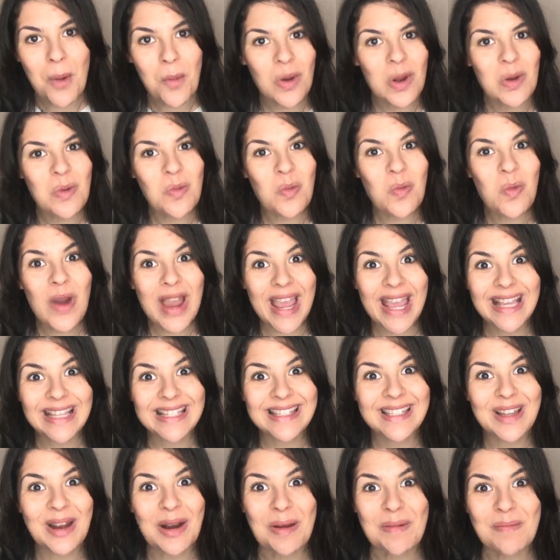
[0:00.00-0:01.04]
We
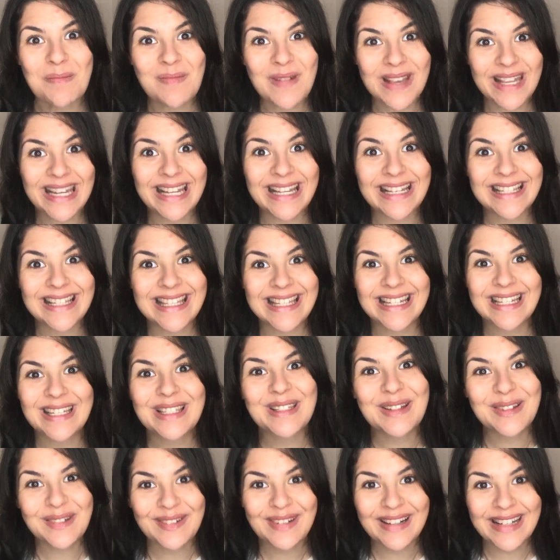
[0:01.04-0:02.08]
waste our minutes, and it's
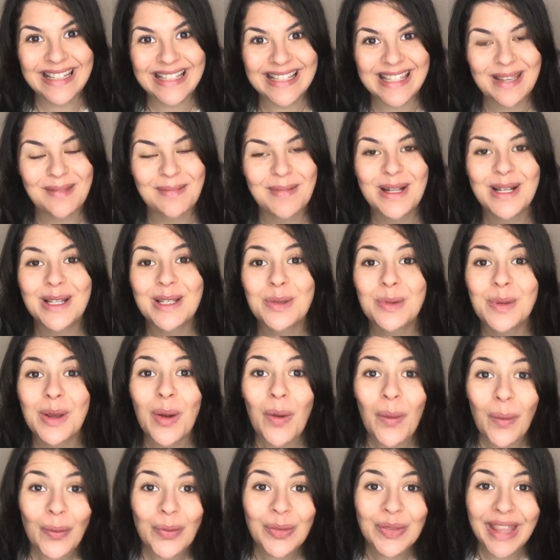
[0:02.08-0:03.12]
crazy because we
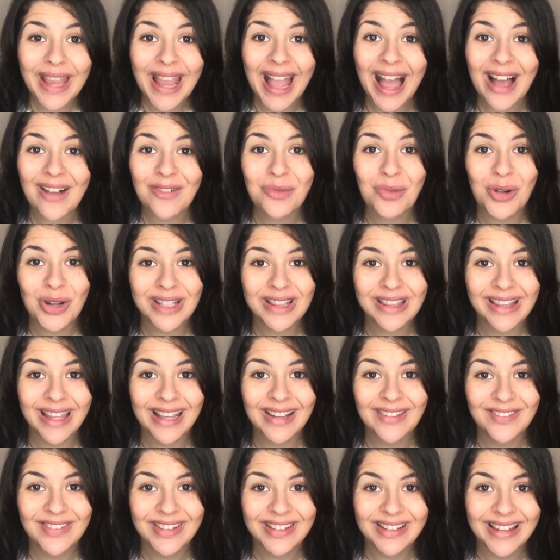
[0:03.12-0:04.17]
only have one
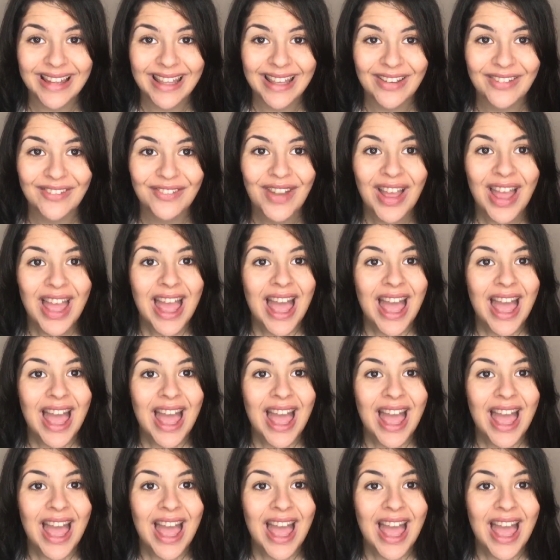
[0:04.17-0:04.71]
life to live,